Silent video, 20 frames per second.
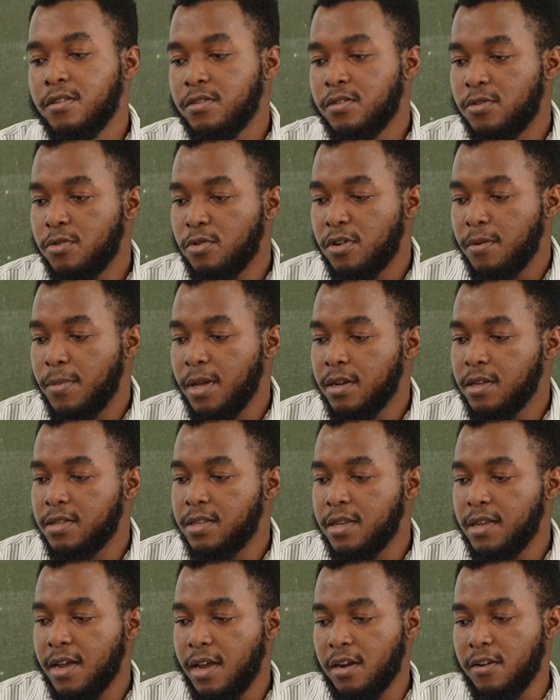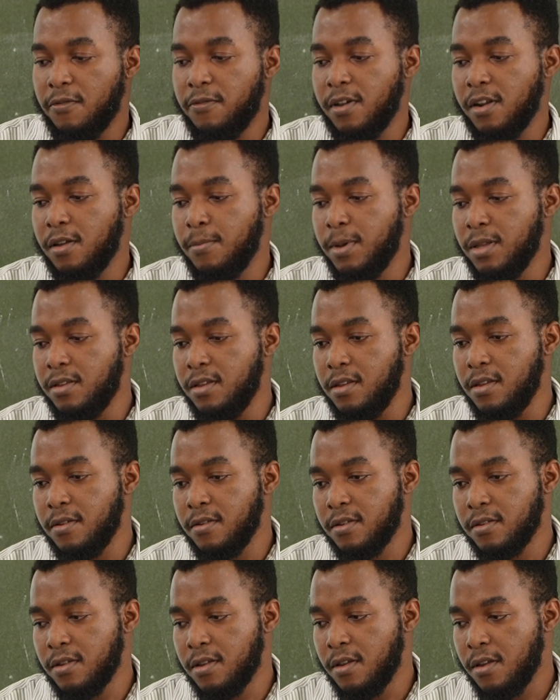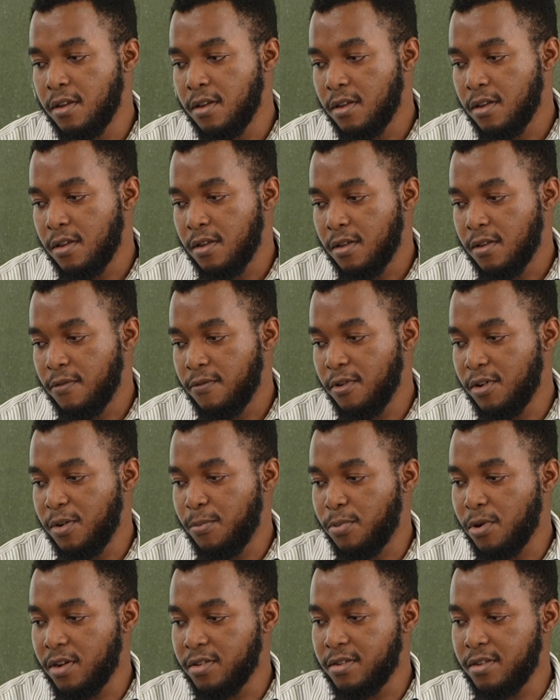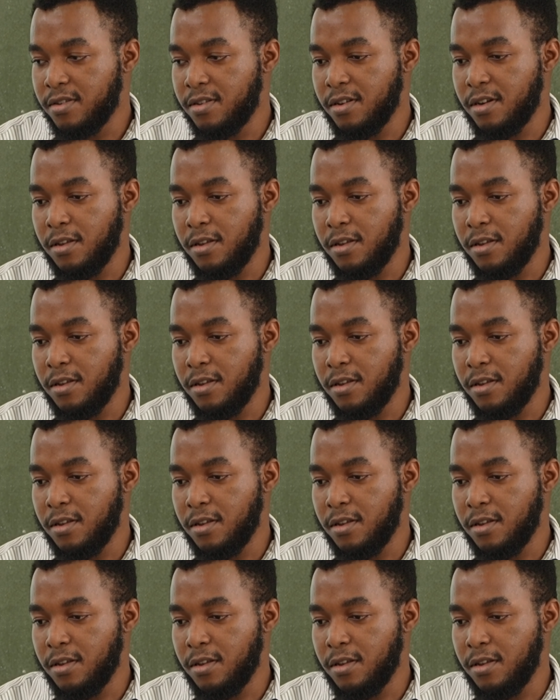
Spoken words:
suitability, and availability for the process